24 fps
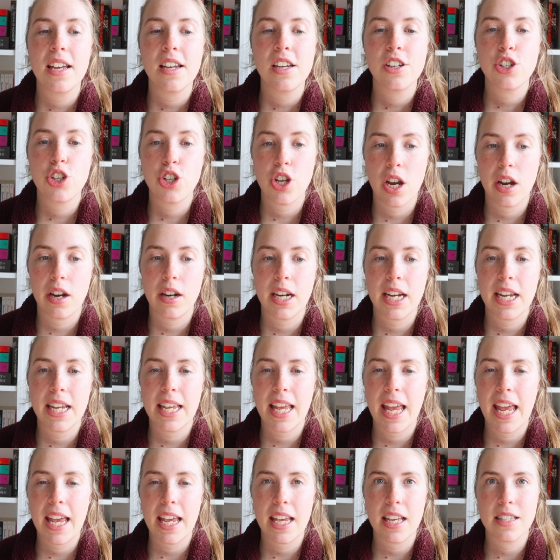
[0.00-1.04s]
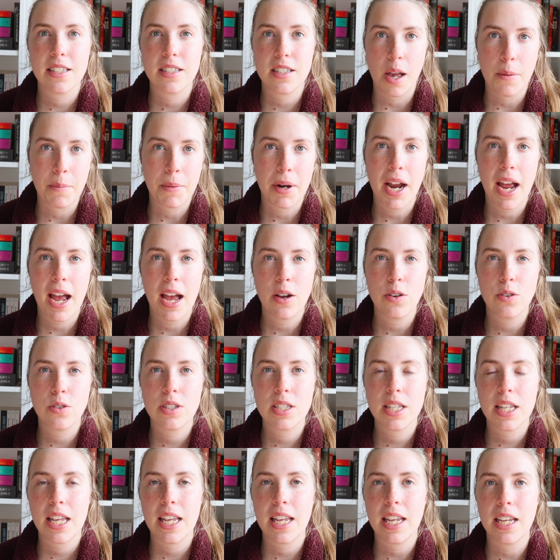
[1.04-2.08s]
sharing a summer
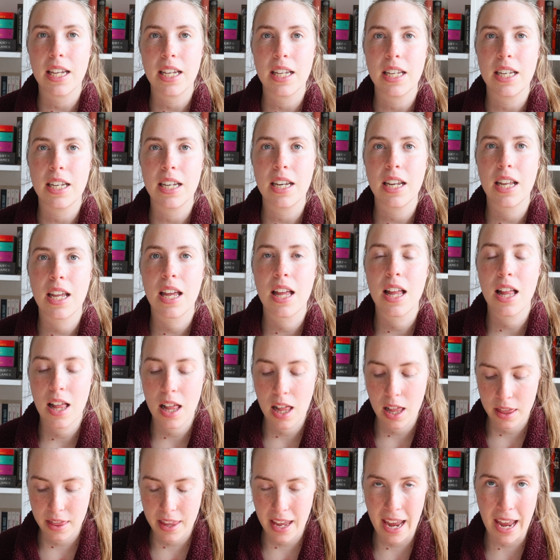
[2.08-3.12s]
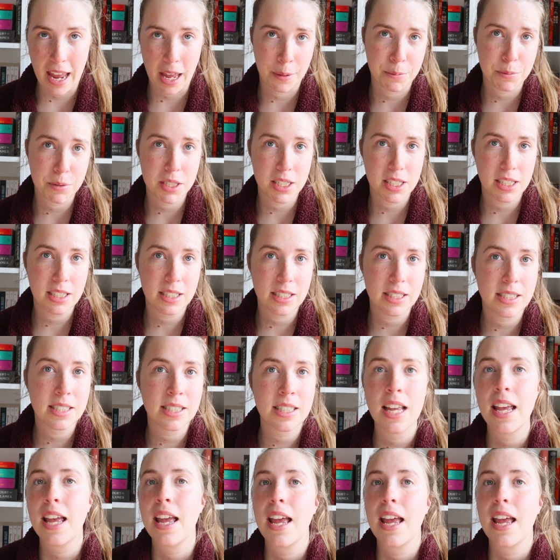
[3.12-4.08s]
house in the Hamptons,